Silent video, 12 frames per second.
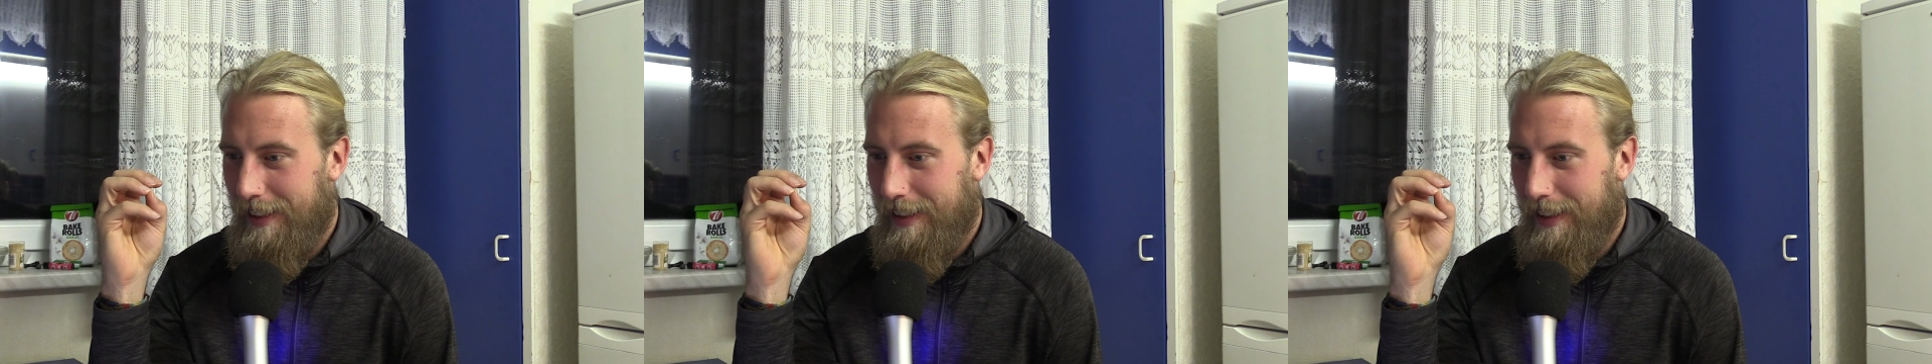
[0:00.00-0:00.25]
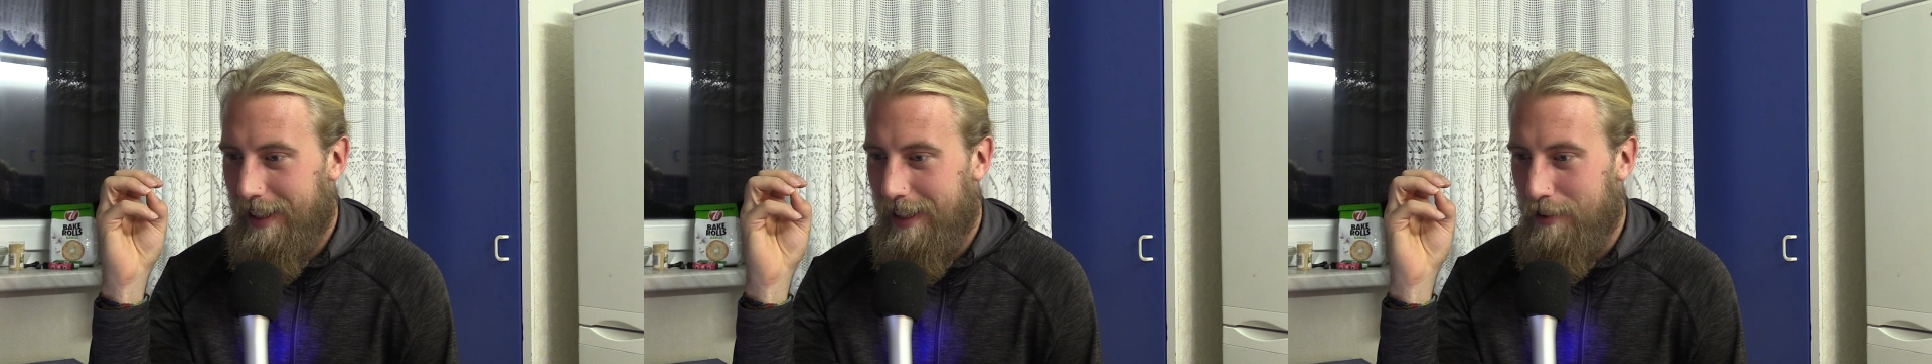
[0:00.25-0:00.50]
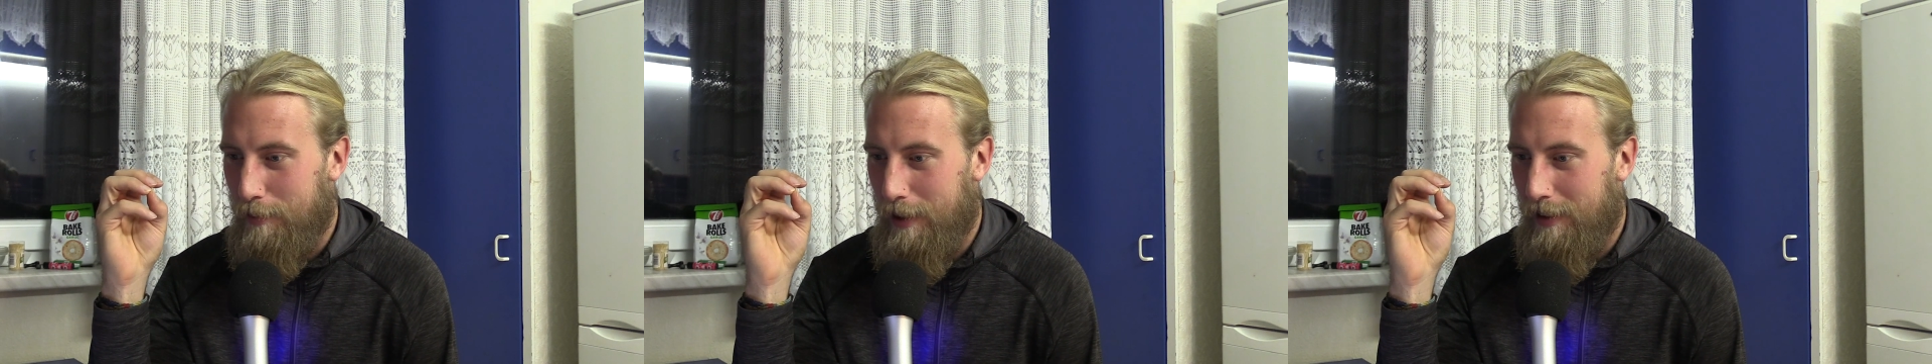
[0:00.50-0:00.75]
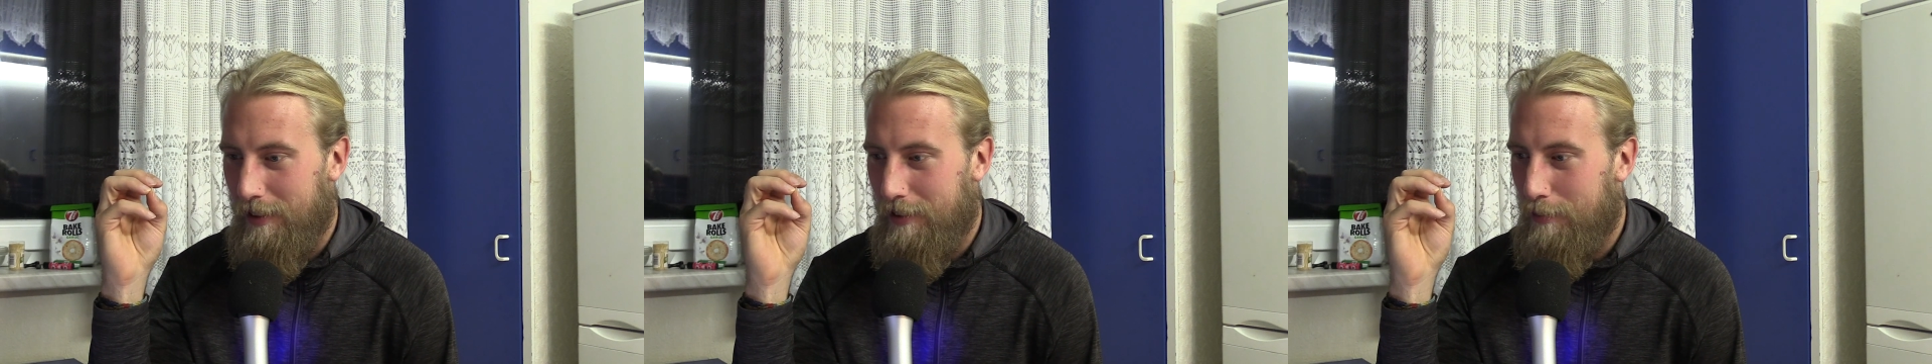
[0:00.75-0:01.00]
Guy's
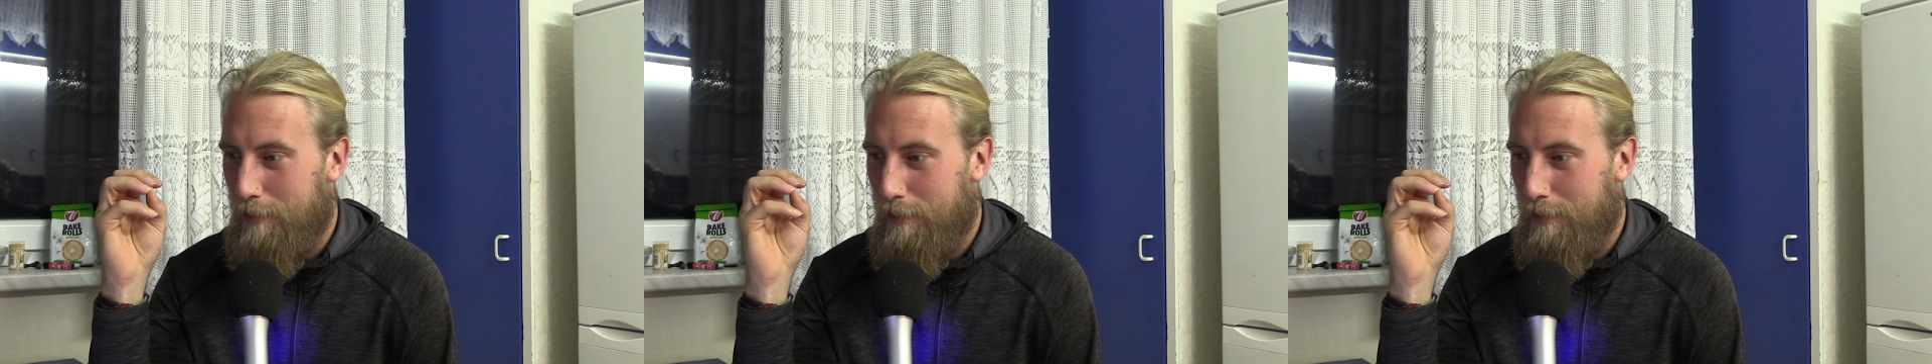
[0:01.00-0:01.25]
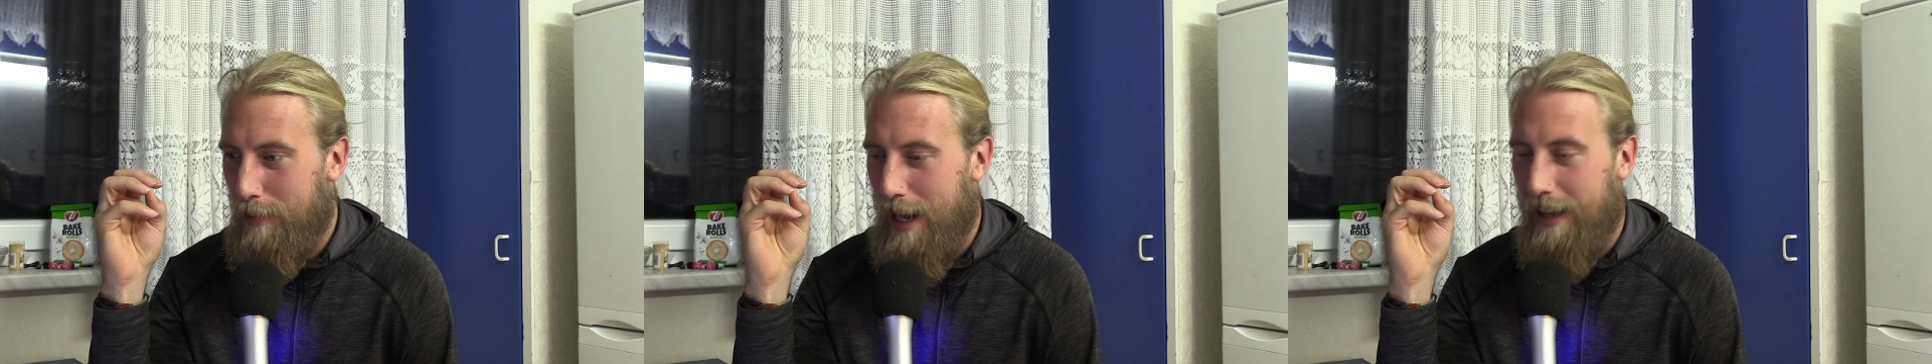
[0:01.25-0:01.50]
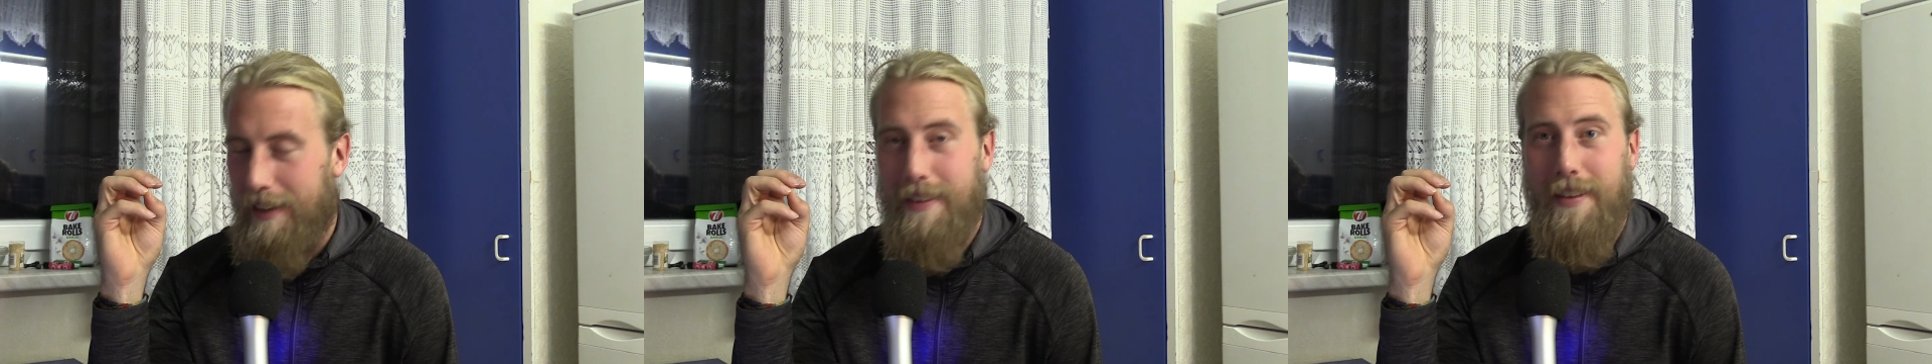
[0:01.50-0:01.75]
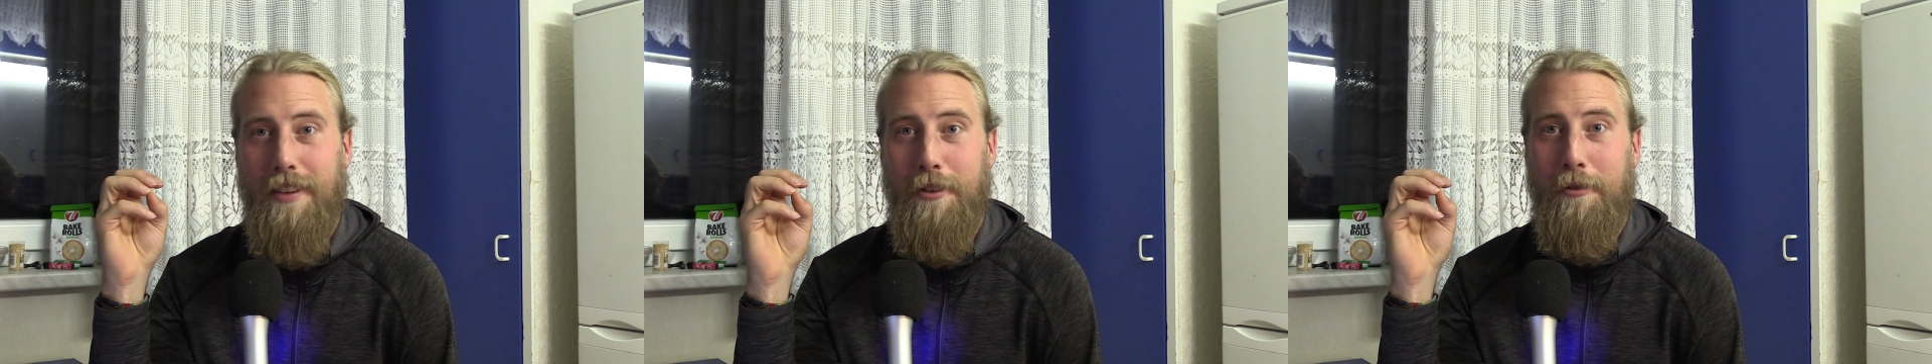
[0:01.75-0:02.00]
been
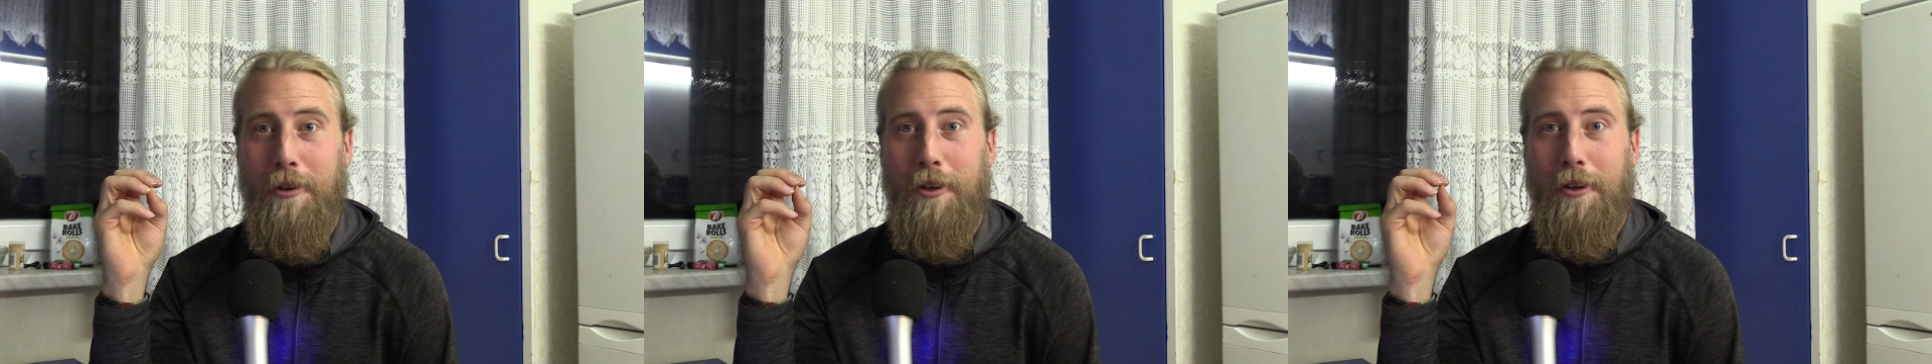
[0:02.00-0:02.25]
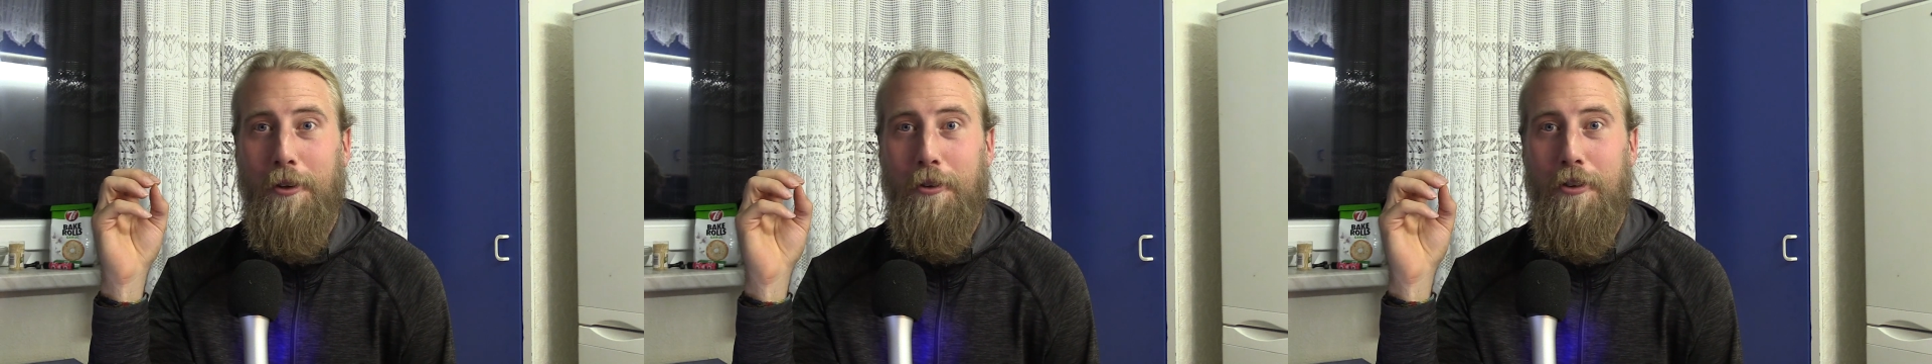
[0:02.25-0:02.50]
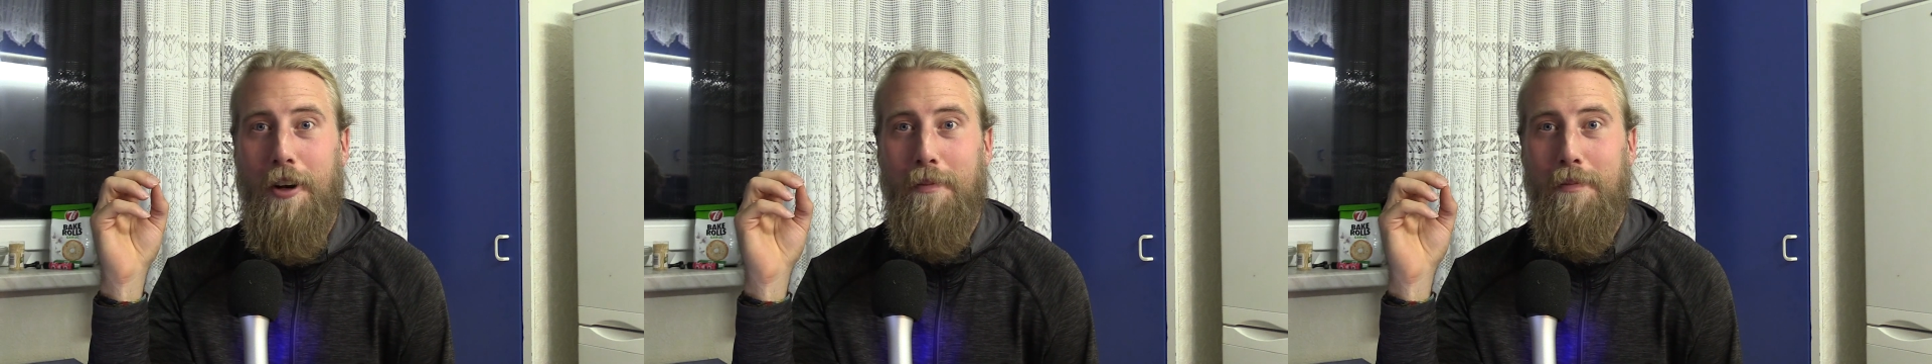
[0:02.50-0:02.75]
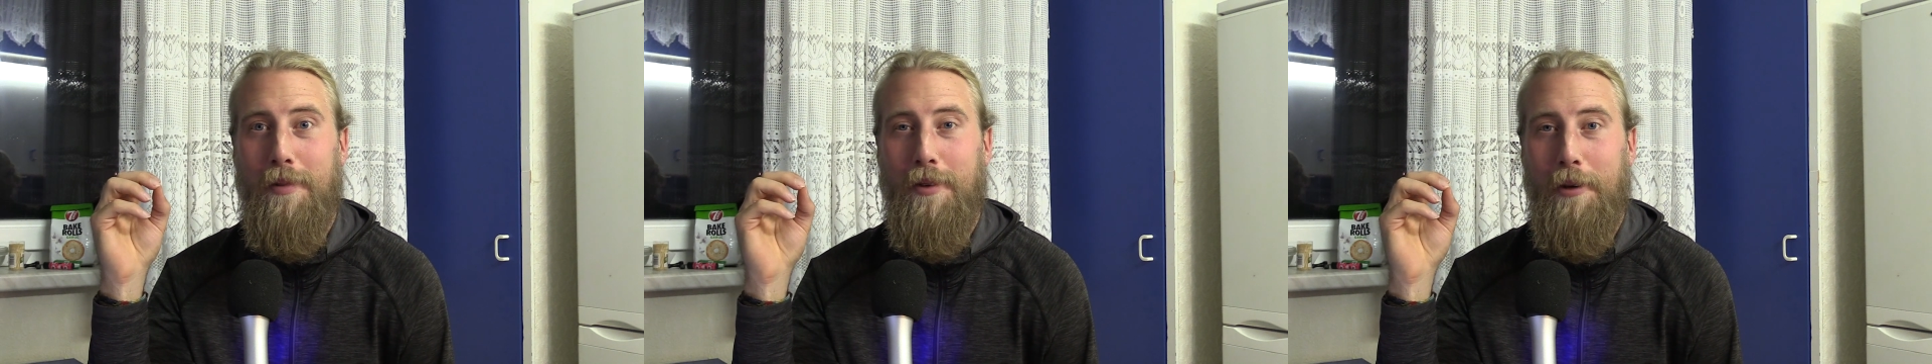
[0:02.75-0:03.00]
practicing his vertical
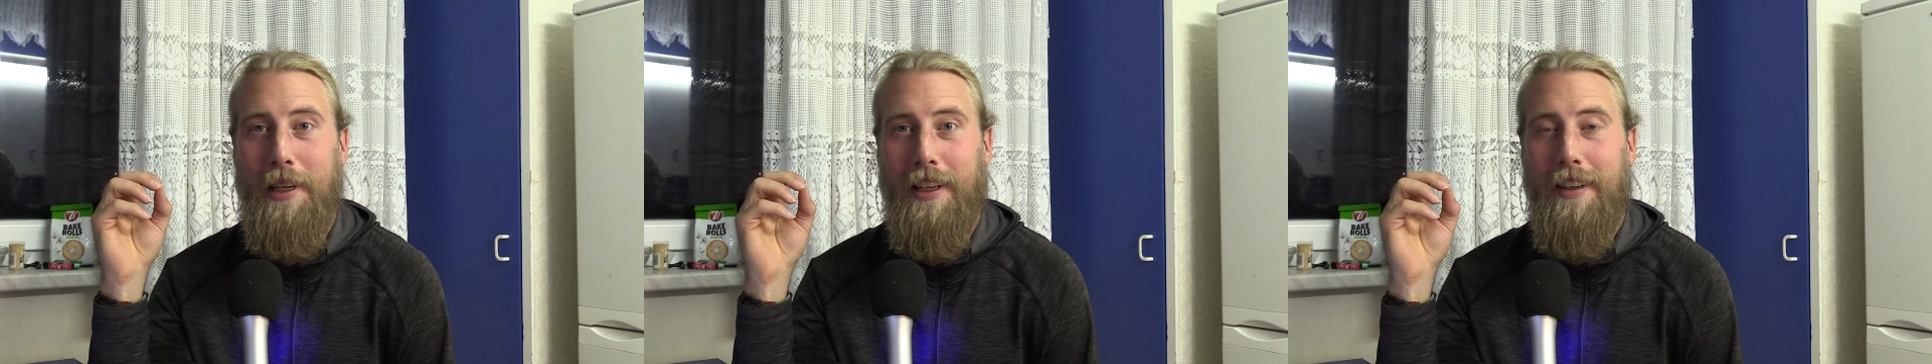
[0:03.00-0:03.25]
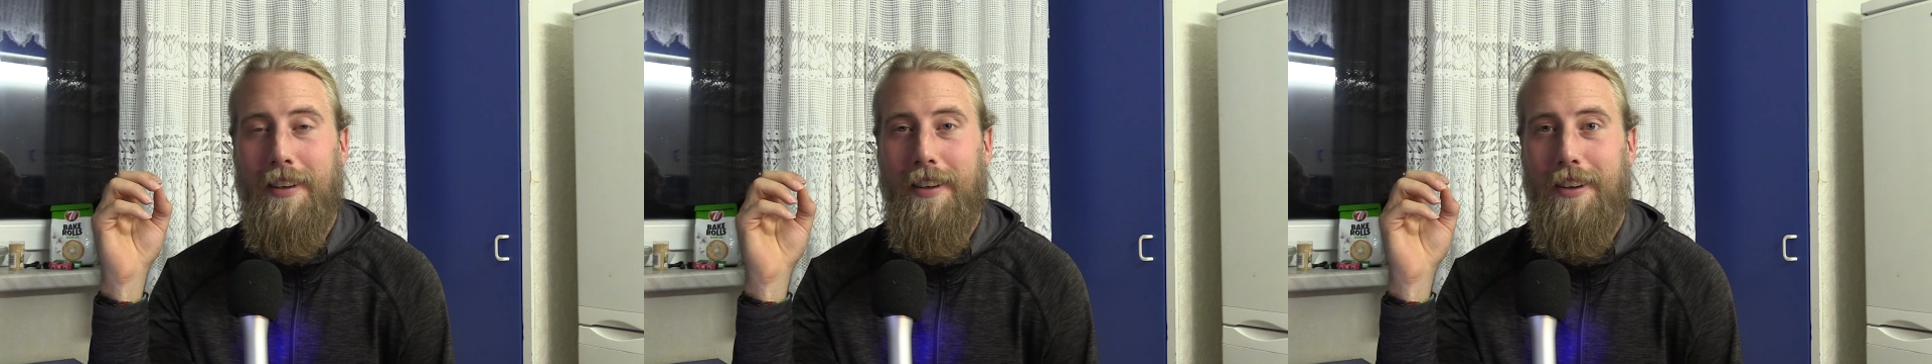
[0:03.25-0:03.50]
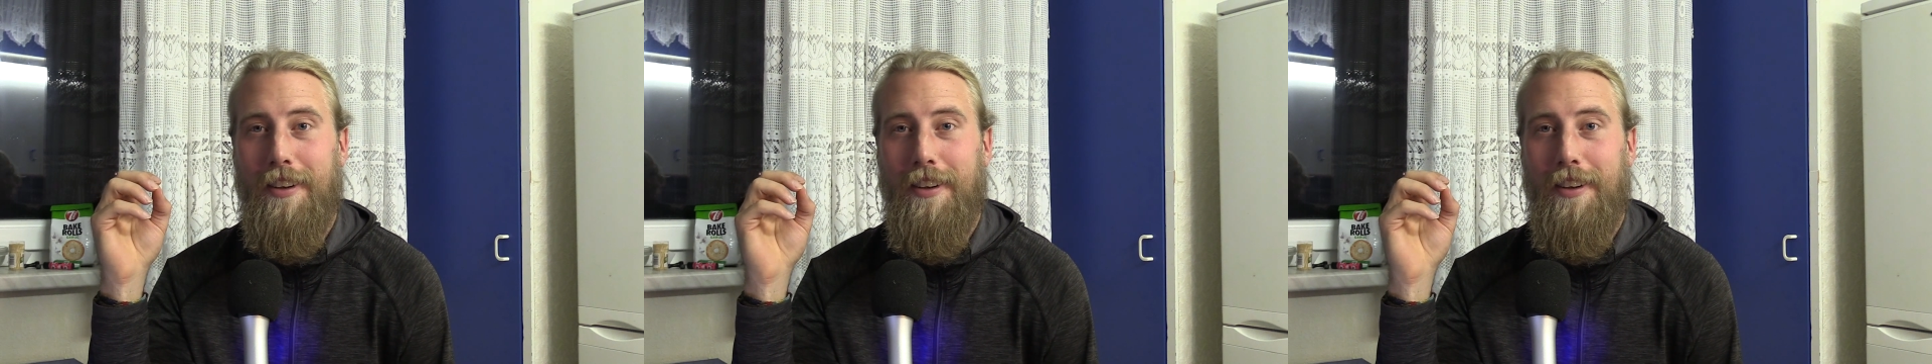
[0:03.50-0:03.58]
jump so he can